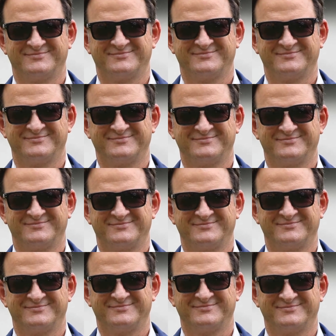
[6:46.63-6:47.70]

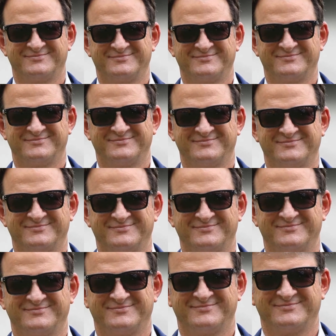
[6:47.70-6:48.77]
Nobody speaks.